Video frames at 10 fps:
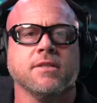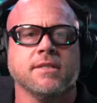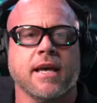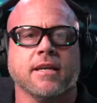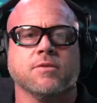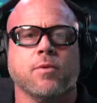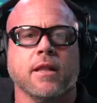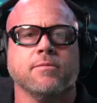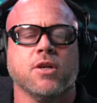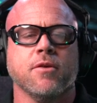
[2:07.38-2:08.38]
and texts
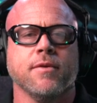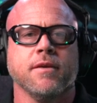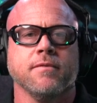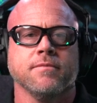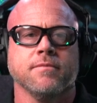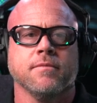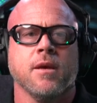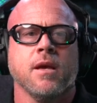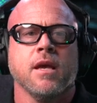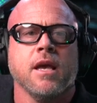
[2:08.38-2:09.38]
while observing.
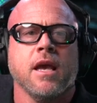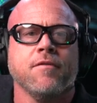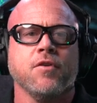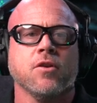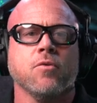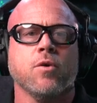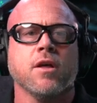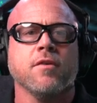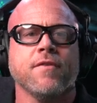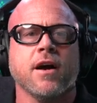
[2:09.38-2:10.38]
If you are the one
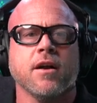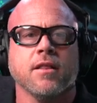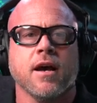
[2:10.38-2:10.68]
on the firing